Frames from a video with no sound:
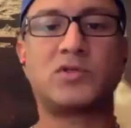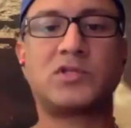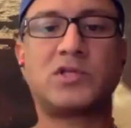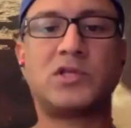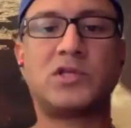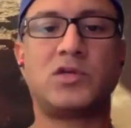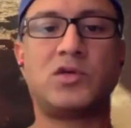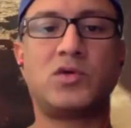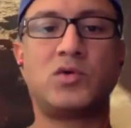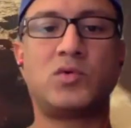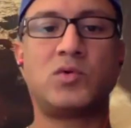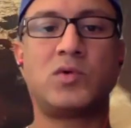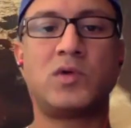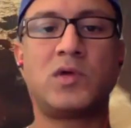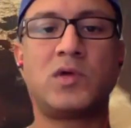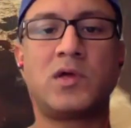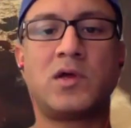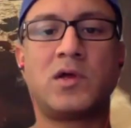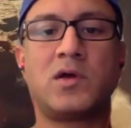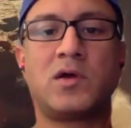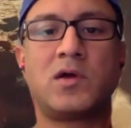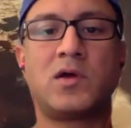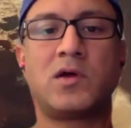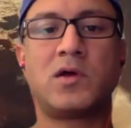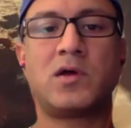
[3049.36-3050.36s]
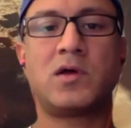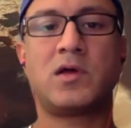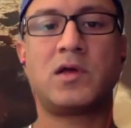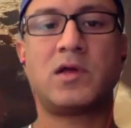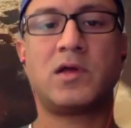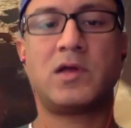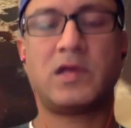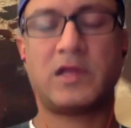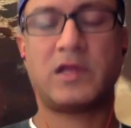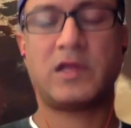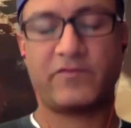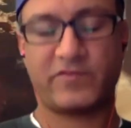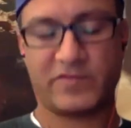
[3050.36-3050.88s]
to you,
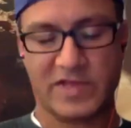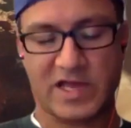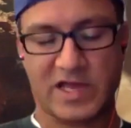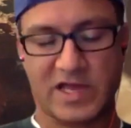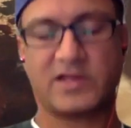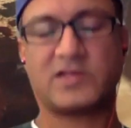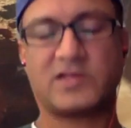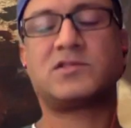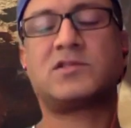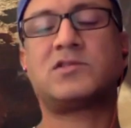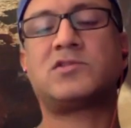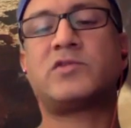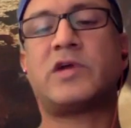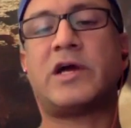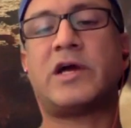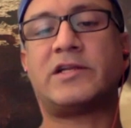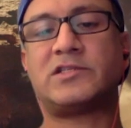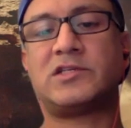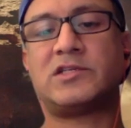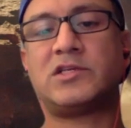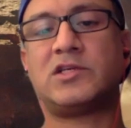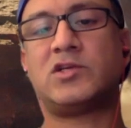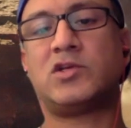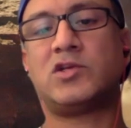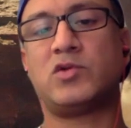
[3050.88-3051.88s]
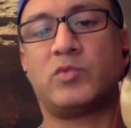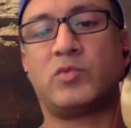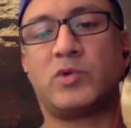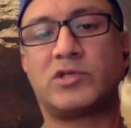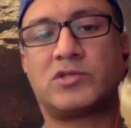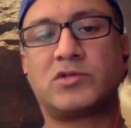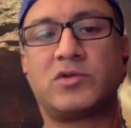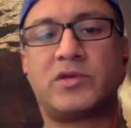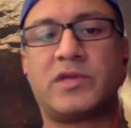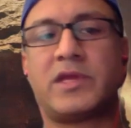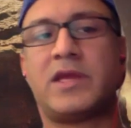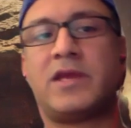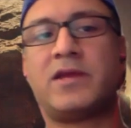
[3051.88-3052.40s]
if that is the strategy you wish
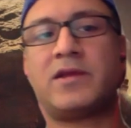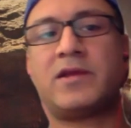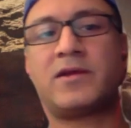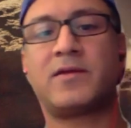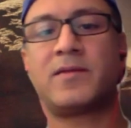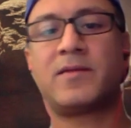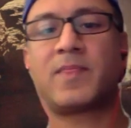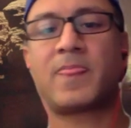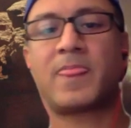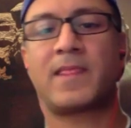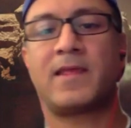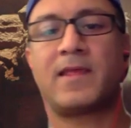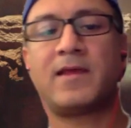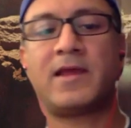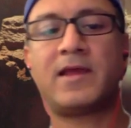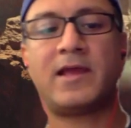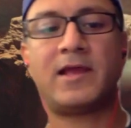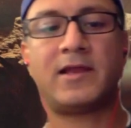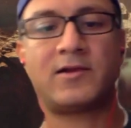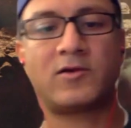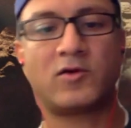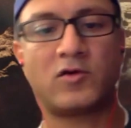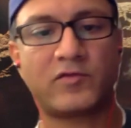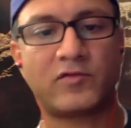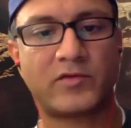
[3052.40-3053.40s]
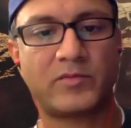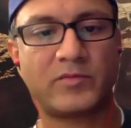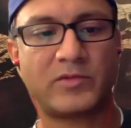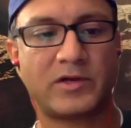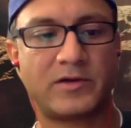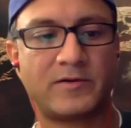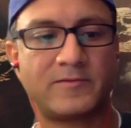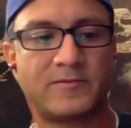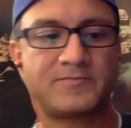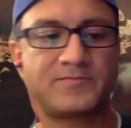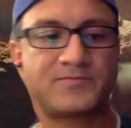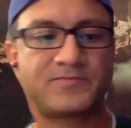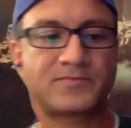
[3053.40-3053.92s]
to take, and go from
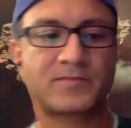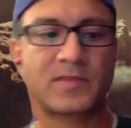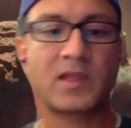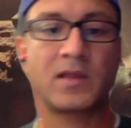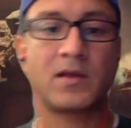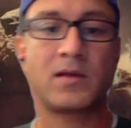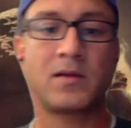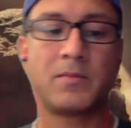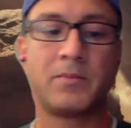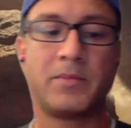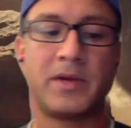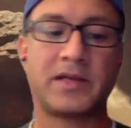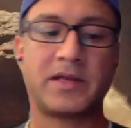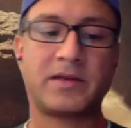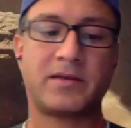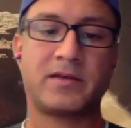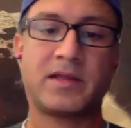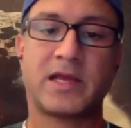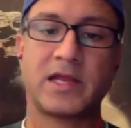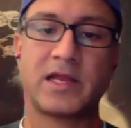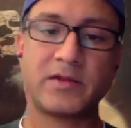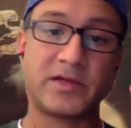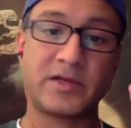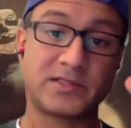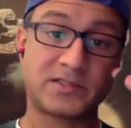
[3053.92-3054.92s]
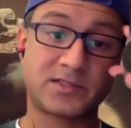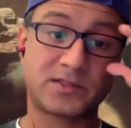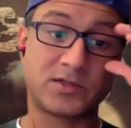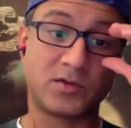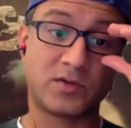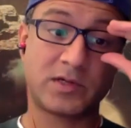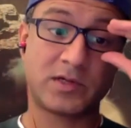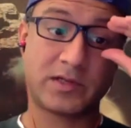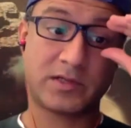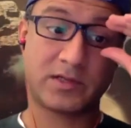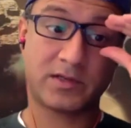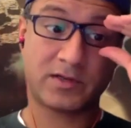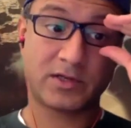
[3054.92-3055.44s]
there. But anyway,
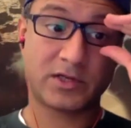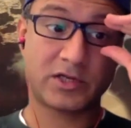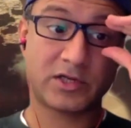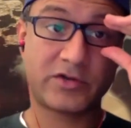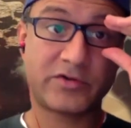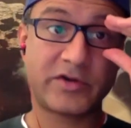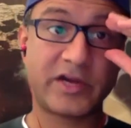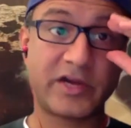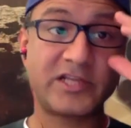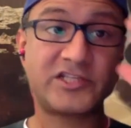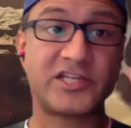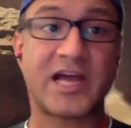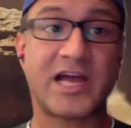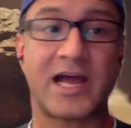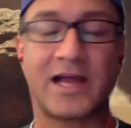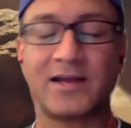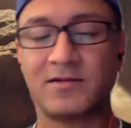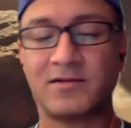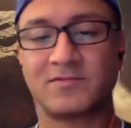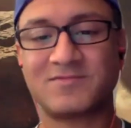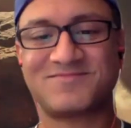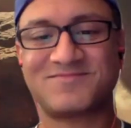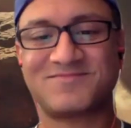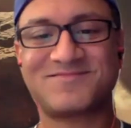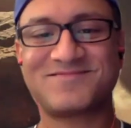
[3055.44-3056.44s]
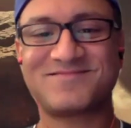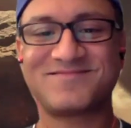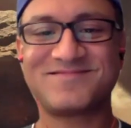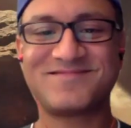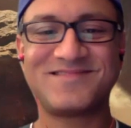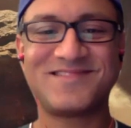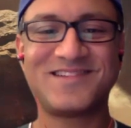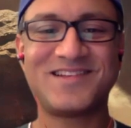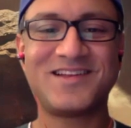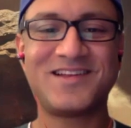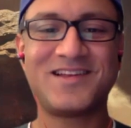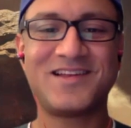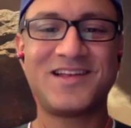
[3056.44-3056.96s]
so great chat.
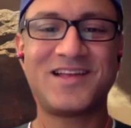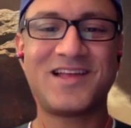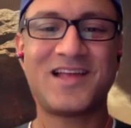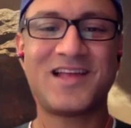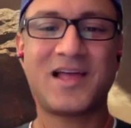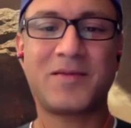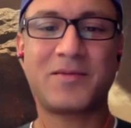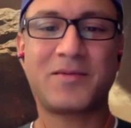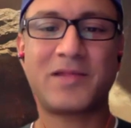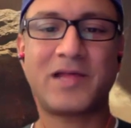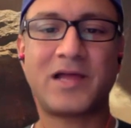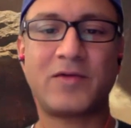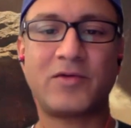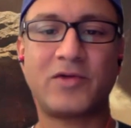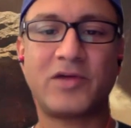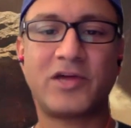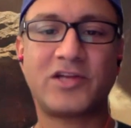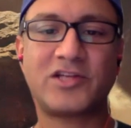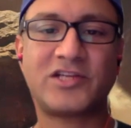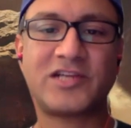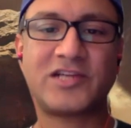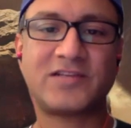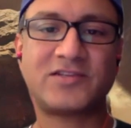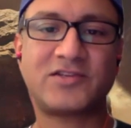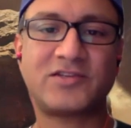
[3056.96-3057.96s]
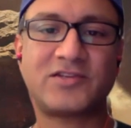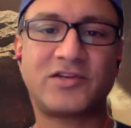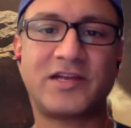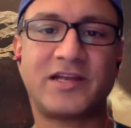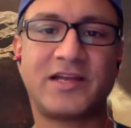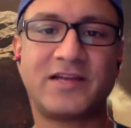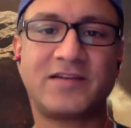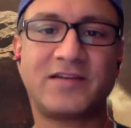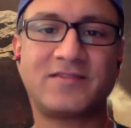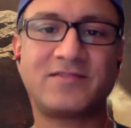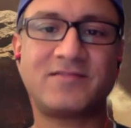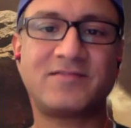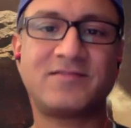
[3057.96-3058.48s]
I'm glad we got a chance to
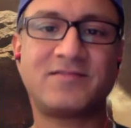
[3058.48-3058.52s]
connect.